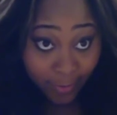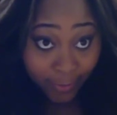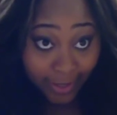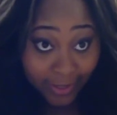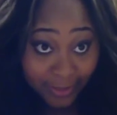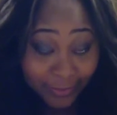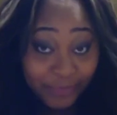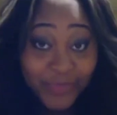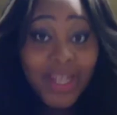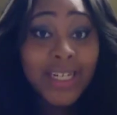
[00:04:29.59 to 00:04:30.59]
Right here.
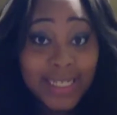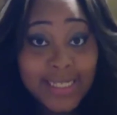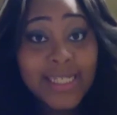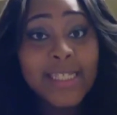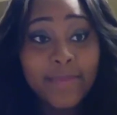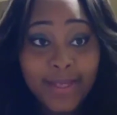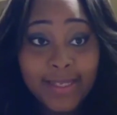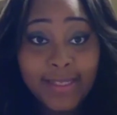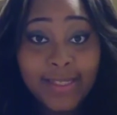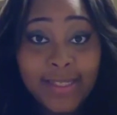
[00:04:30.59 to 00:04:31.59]
This is the
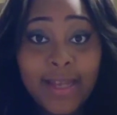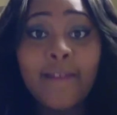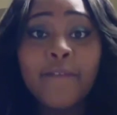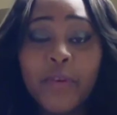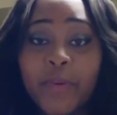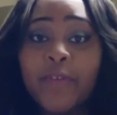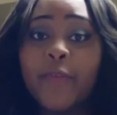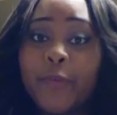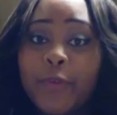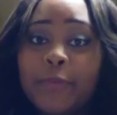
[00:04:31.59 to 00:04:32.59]
business. For real,
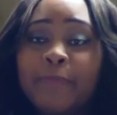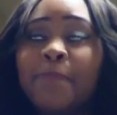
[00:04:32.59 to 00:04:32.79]
for real.